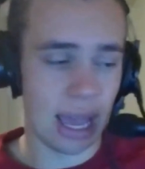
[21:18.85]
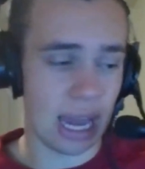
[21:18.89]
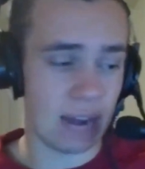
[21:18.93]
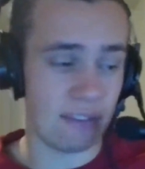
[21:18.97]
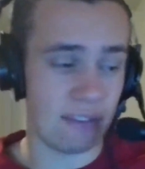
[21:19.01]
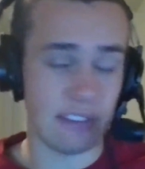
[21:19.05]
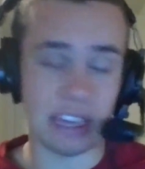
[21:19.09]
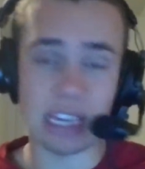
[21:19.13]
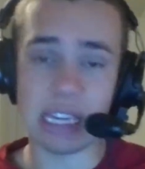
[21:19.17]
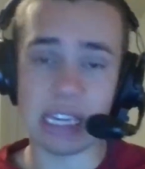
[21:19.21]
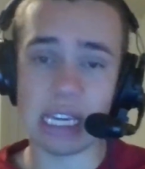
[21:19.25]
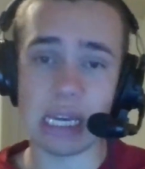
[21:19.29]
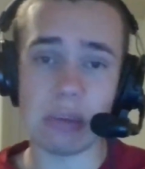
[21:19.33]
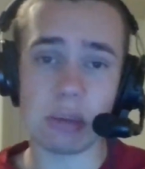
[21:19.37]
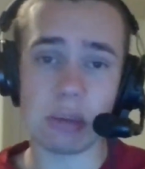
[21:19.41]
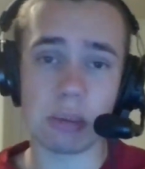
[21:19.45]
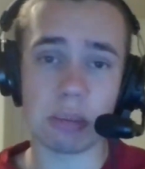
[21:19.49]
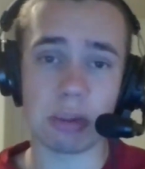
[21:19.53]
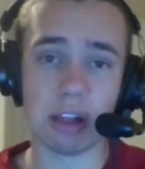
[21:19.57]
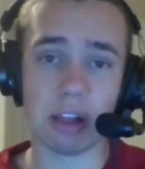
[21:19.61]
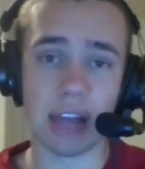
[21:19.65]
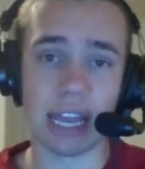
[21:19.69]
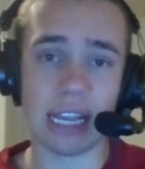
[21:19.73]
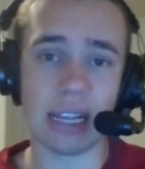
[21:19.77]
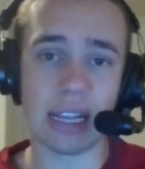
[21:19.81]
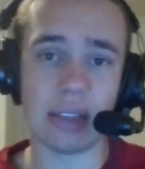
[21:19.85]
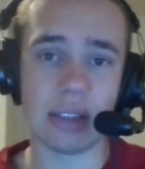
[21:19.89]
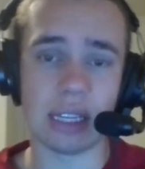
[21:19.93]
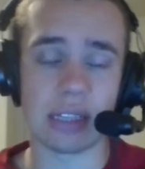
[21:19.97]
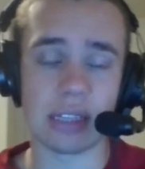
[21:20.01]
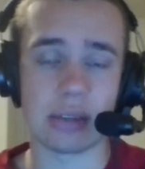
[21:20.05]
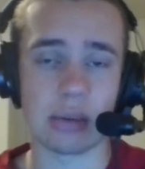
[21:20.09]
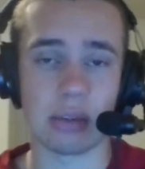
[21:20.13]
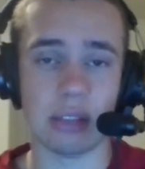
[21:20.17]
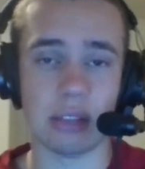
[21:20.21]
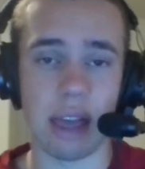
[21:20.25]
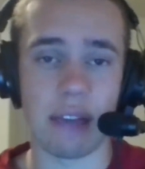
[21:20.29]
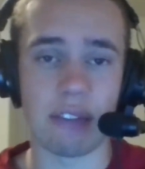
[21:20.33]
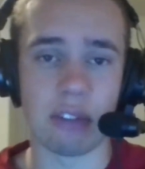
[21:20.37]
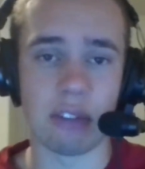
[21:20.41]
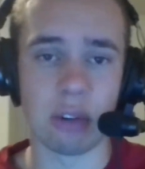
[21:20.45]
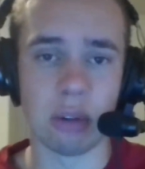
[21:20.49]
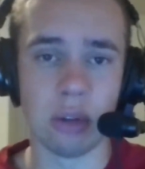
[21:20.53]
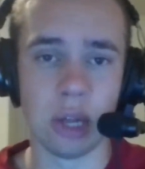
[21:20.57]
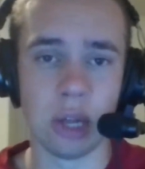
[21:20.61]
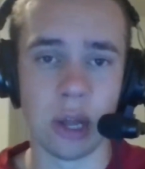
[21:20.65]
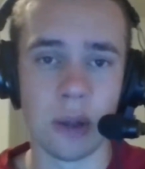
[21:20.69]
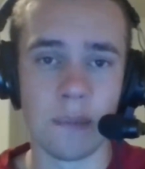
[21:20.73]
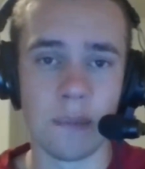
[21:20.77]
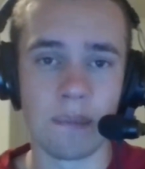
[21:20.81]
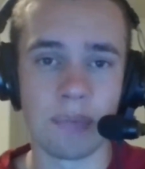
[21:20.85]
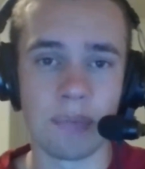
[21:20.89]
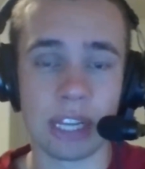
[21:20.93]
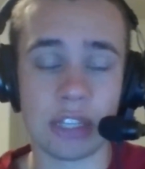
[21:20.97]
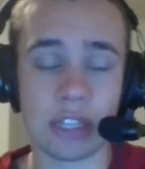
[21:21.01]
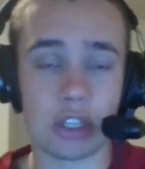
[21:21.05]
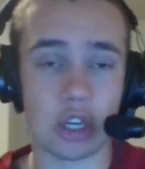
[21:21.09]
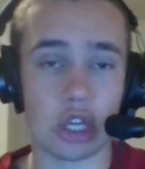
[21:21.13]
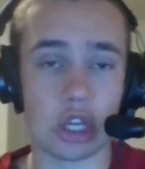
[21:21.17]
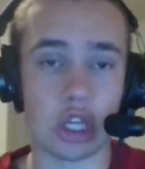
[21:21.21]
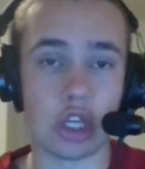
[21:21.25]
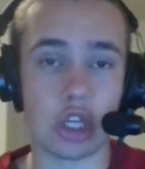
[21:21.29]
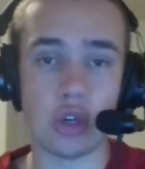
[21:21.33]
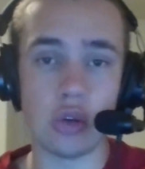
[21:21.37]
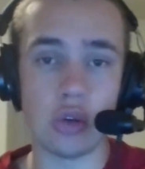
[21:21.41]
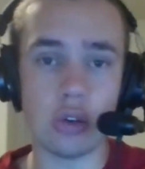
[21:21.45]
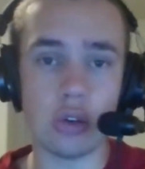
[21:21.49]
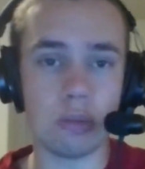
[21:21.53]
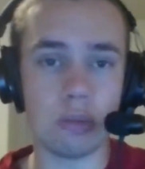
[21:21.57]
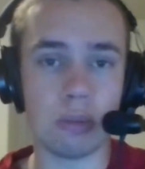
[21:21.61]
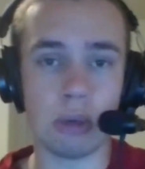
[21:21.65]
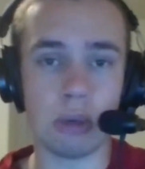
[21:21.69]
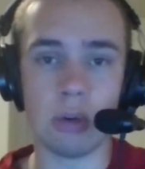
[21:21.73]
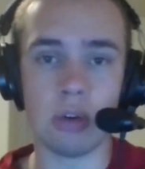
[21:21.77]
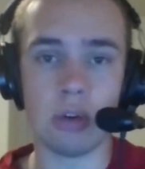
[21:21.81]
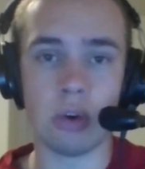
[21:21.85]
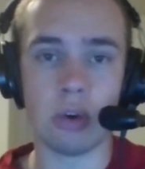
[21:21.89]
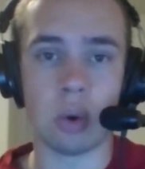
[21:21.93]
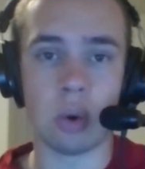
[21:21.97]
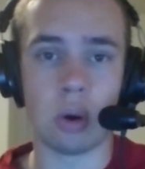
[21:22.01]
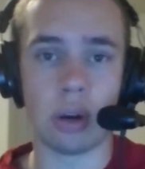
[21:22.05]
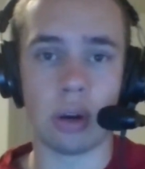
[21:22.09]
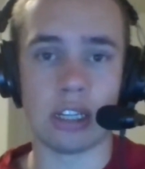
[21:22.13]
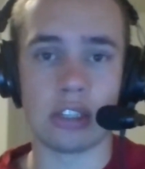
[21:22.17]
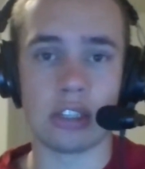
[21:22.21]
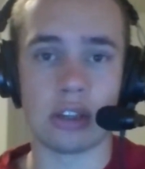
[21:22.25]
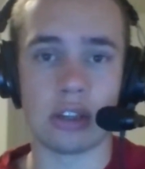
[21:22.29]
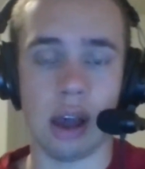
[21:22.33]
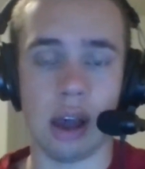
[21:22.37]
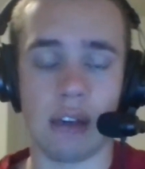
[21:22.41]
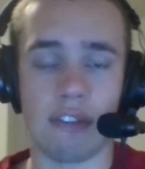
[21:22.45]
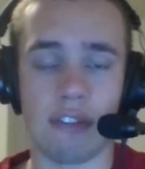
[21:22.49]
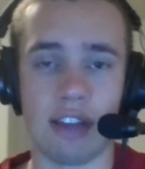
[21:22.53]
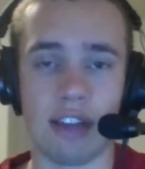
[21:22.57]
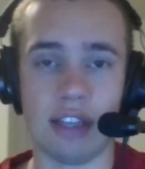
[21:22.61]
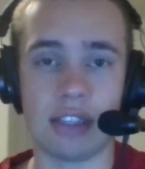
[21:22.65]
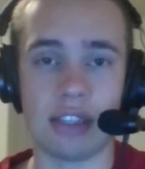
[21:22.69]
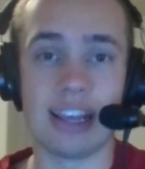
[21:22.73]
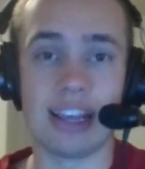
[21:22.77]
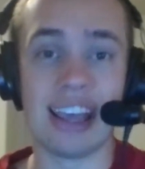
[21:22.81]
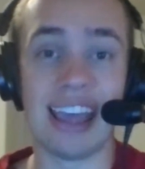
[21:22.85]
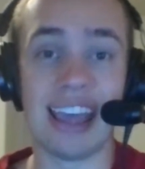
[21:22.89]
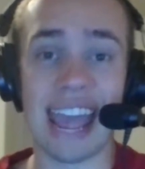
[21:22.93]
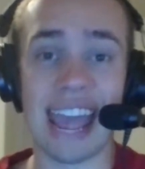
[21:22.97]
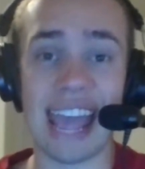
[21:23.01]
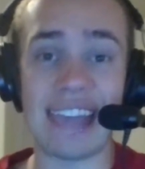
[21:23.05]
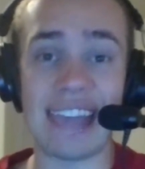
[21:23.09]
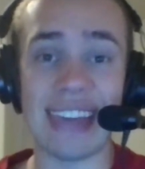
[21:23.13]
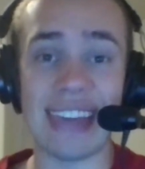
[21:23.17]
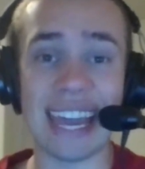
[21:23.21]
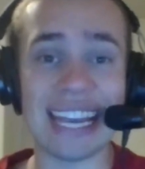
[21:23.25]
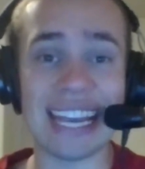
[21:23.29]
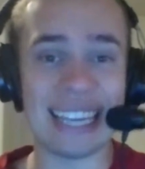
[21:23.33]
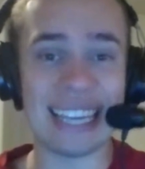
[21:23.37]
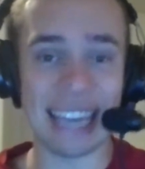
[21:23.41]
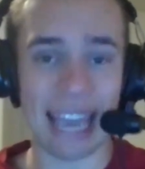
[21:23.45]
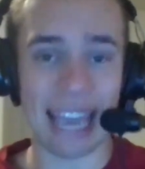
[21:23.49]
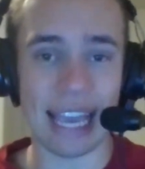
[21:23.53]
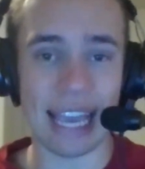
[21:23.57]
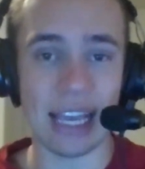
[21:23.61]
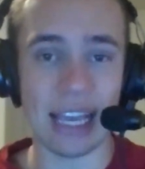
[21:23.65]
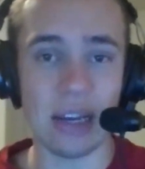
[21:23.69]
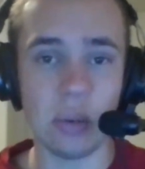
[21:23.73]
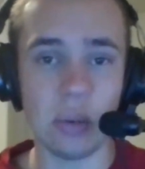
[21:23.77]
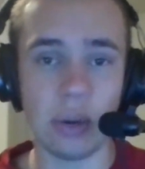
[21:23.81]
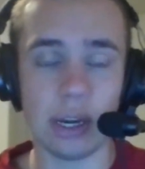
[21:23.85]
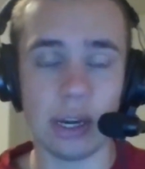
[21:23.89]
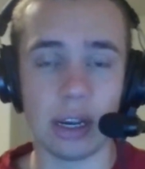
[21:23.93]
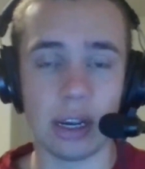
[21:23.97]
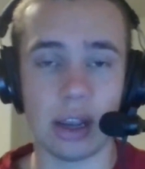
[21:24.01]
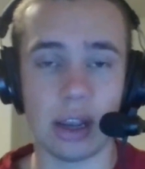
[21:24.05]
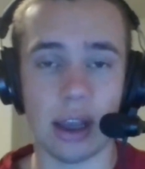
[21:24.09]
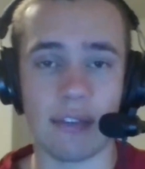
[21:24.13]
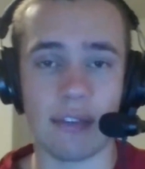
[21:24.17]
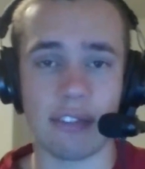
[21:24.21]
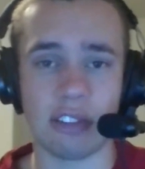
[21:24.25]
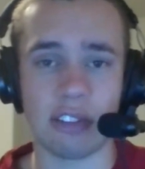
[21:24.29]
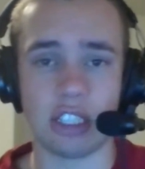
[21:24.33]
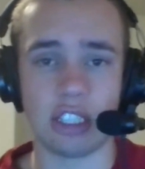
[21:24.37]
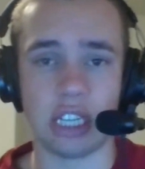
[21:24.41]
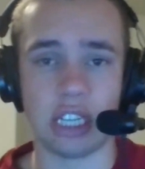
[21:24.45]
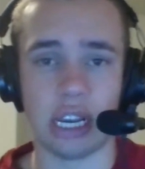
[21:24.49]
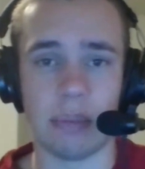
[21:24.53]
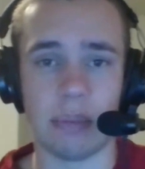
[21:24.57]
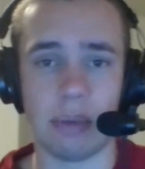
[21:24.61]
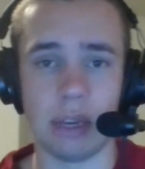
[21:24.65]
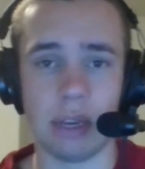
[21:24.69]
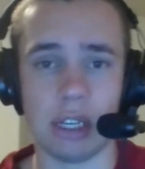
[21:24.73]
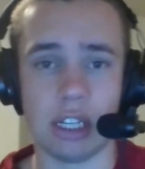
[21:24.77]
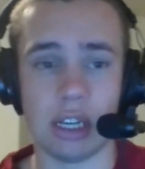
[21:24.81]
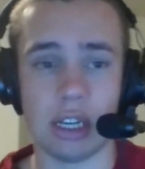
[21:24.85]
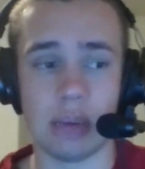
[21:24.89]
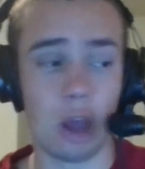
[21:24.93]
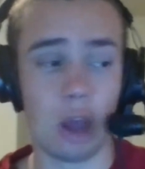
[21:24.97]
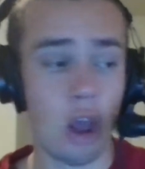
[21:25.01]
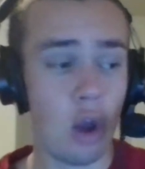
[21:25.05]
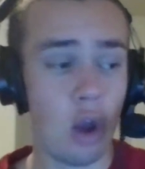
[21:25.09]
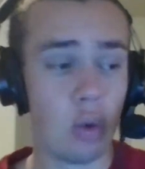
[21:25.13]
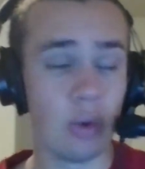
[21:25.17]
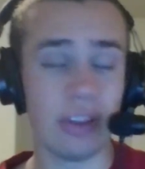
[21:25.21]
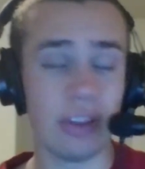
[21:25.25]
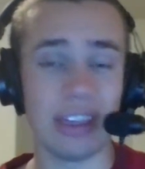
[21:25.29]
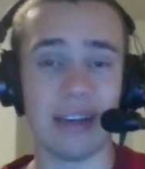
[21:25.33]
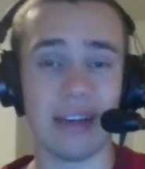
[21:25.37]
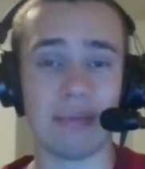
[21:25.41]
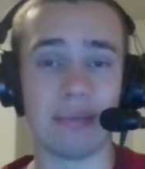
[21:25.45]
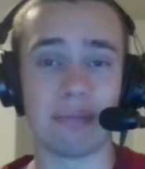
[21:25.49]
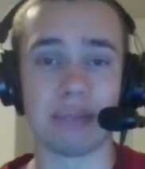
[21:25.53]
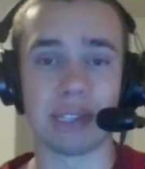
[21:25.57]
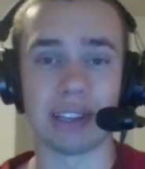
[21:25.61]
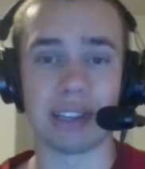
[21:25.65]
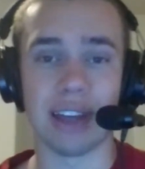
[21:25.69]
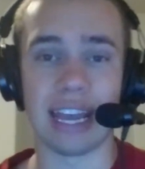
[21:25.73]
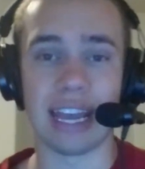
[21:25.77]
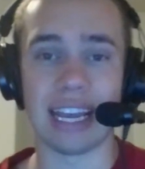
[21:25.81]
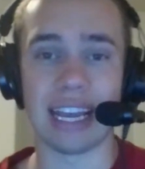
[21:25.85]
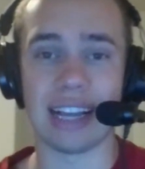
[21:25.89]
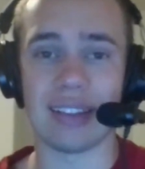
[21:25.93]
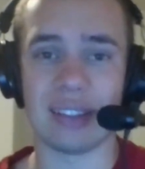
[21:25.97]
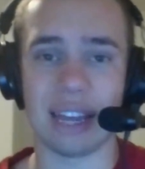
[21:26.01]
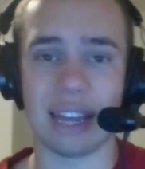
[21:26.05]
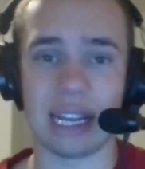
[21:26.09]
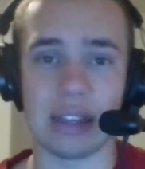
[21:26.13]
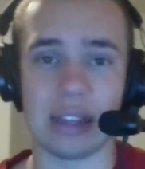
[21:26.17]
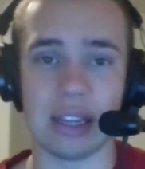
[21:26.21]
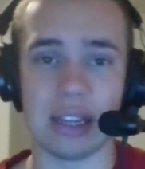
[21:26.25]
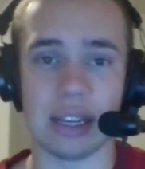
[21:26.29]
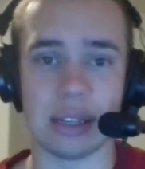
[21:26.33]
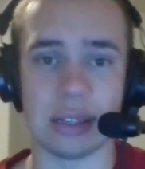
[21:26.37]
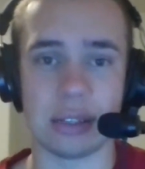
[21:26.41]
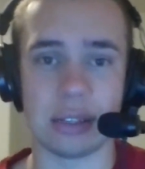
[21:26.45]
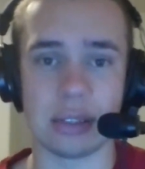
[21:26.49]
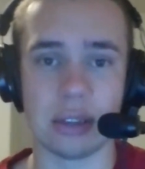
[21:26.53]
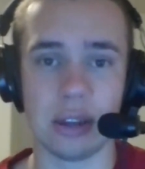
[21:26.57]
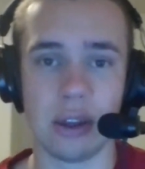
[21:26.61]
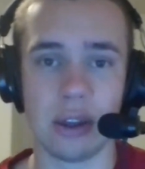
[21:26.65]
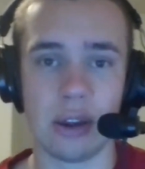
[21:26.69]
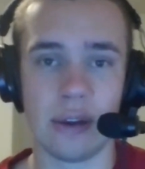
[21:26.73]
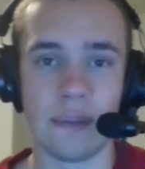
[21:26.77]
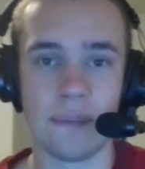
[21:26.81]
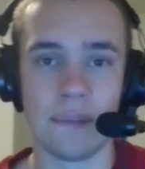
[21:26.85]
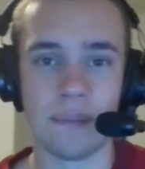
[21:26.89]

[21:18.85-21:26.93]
And if he keeps playing at this level, it's a huge boon to Oregon's offense, and they can win a conference championship with him playing like this.